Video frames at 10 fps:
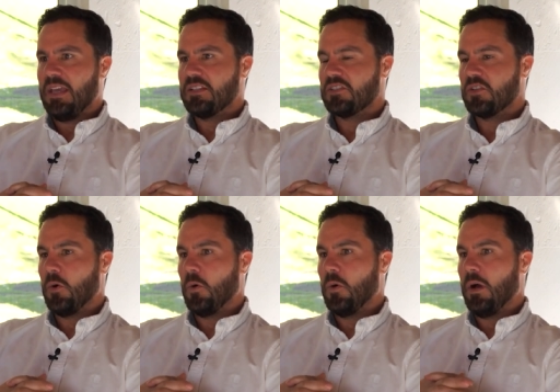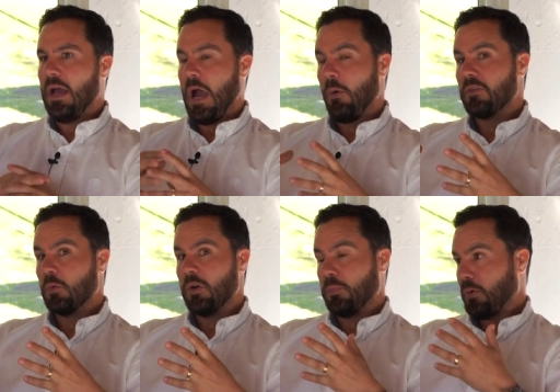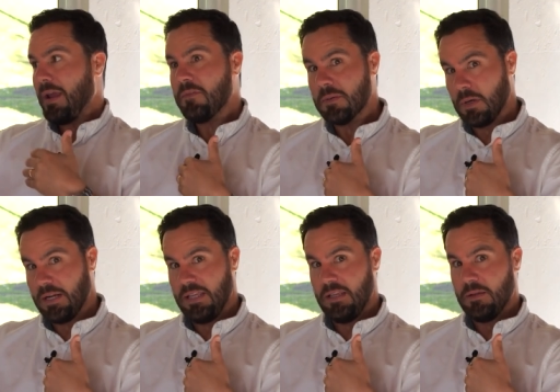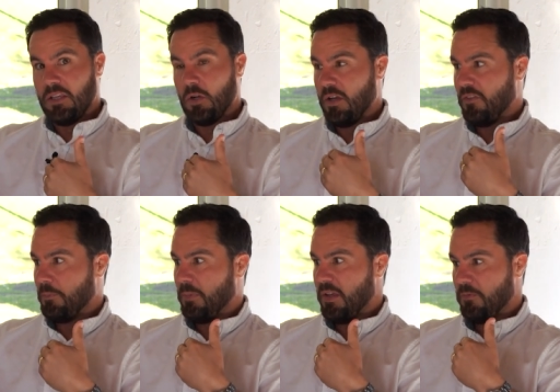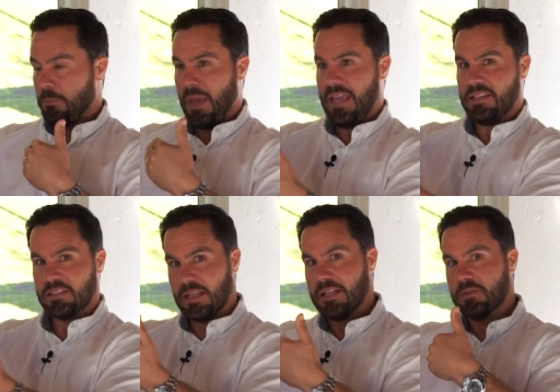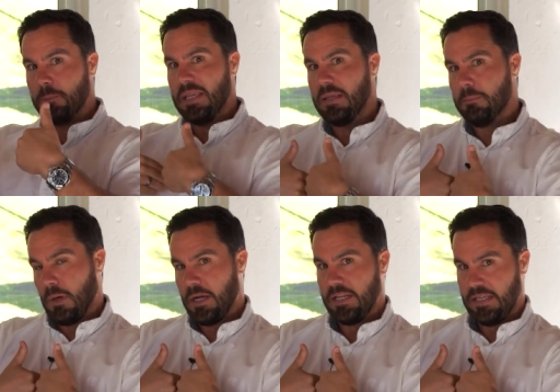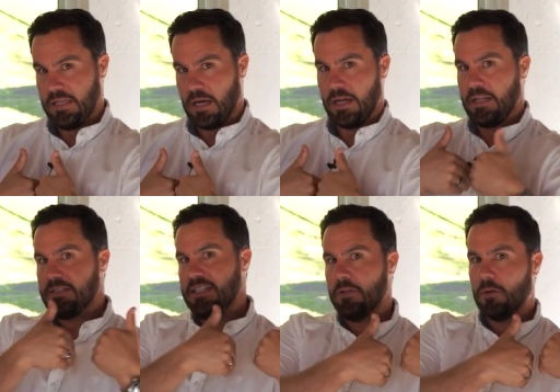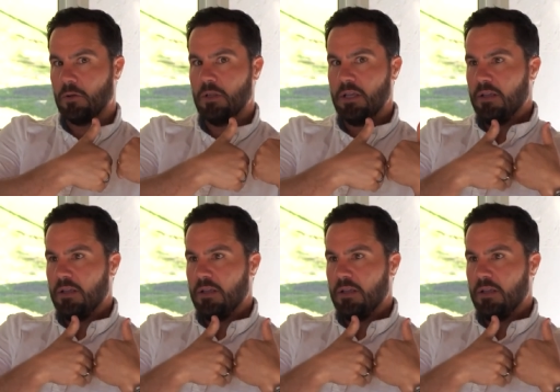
And so, however, with private money, you know, if if Pace lends me money on a deal,